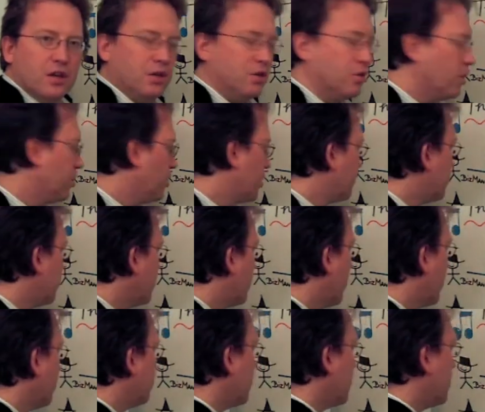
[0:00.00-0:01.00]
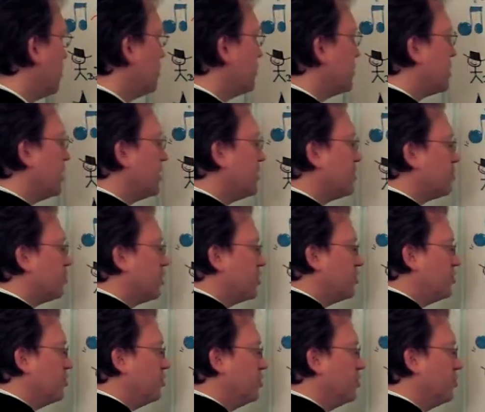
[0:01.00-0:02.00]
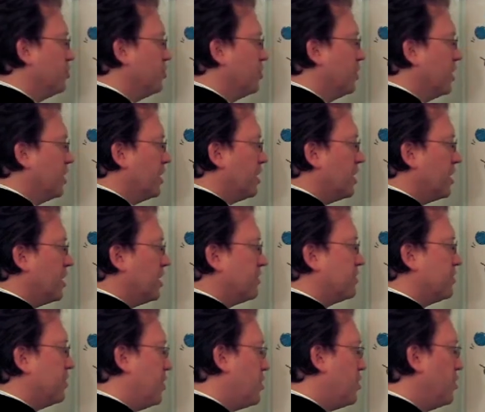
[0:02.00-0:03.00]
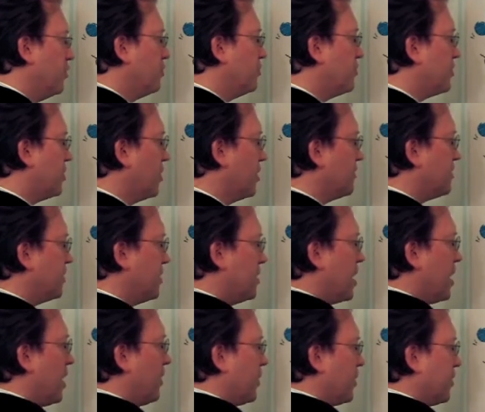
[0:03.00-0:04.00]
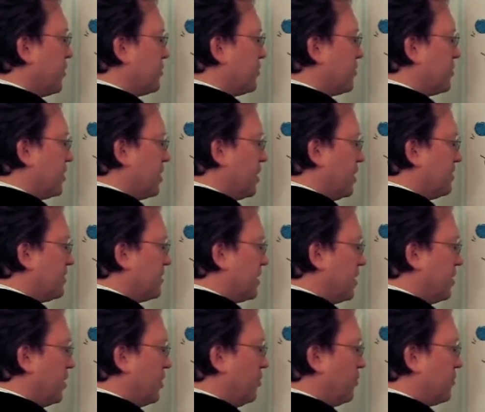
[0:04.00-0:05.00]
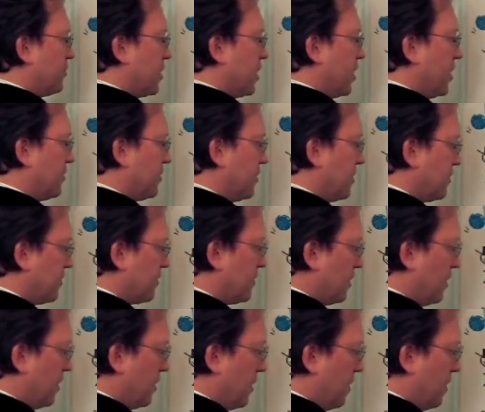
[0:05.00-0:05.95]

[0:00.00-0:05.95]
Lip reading: You're not sequencing use cases. What you do is you use the scenarios inside the use cases.